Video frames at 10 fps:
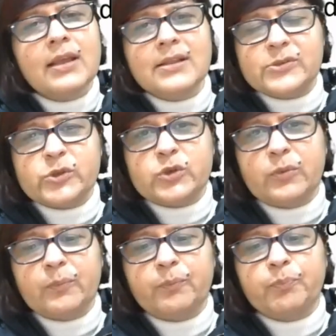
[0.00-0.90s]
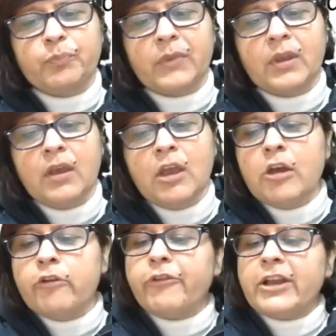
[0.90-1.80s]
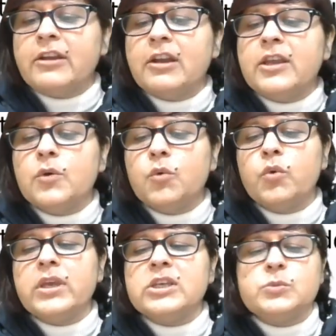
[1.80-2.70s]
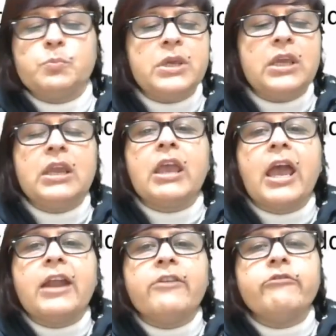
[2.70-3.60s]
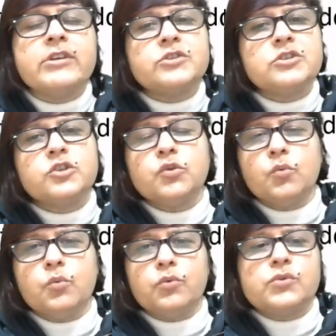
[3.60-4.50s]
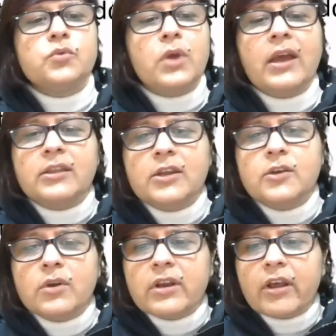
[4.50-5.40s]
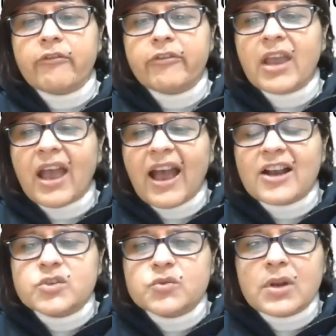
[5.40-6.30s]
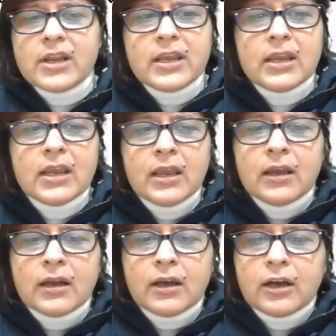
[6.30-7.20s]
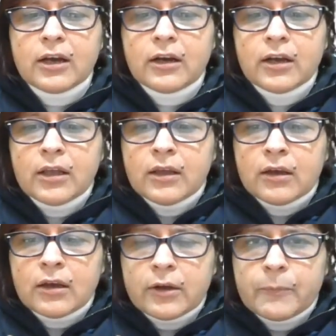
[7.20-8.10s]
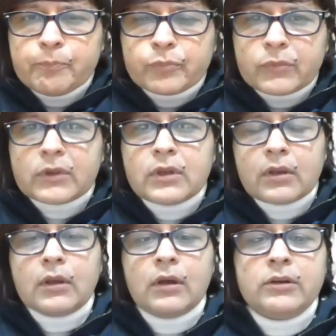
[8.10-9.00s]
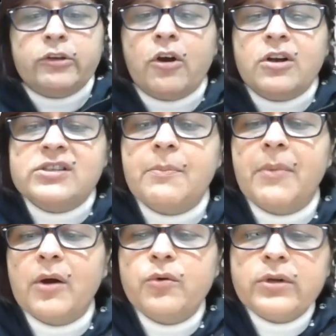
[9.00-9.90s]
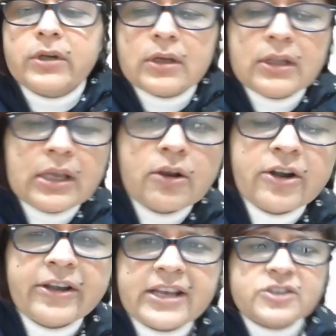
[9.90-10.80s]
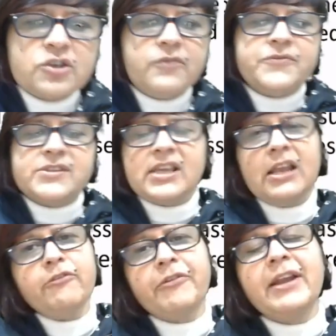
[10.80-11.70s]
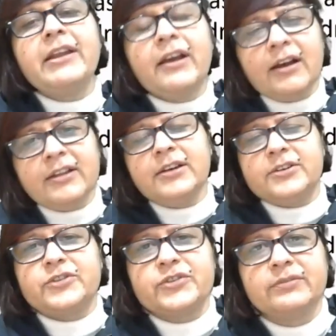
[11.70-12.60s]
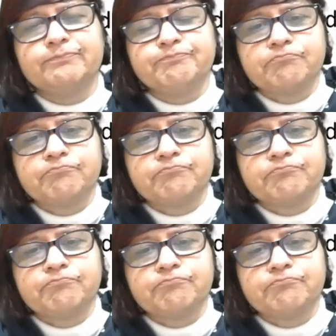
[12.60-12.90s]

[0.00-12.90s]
else? Finally, who is being addressed to? So ethnography actually talks about the context of self and others.